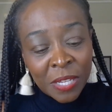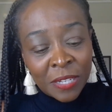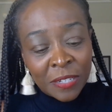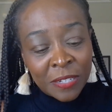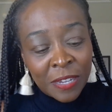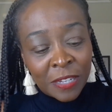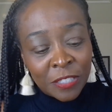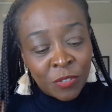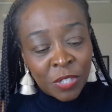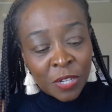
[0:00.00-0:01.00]
And uh,
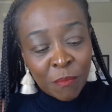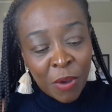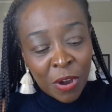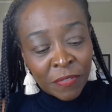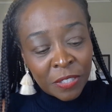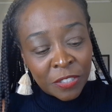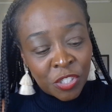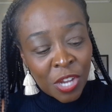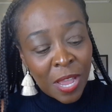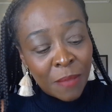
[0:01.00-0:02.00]
you did a marvelous
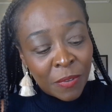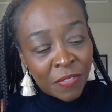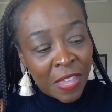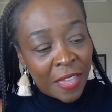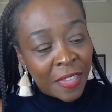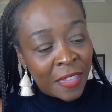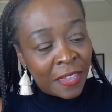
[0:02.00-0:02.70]
job of that.